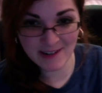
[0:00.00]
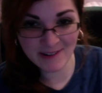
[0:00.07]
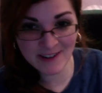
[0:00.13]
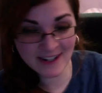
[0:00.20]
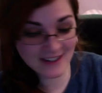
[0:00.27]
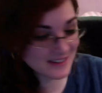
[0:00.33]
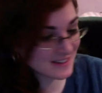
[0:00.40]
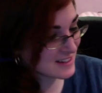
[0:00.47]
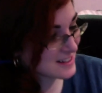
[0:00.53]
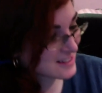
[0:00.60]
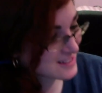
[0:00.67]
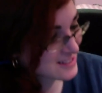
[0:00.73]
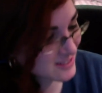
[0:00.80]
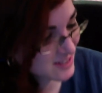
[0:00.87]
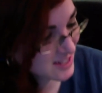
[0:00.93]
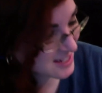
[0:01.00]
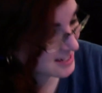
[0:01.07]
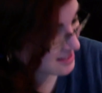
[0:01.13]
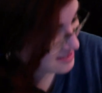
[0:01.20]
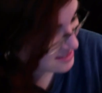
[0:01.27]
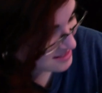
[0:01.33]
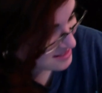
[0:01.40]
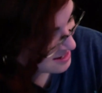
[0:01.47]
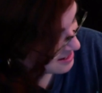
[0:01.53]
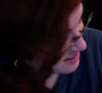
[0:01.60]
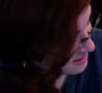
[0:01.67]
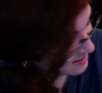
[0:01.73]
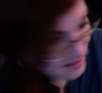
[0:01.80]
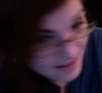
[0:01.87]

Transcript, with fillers: around. It's okay. Let's see.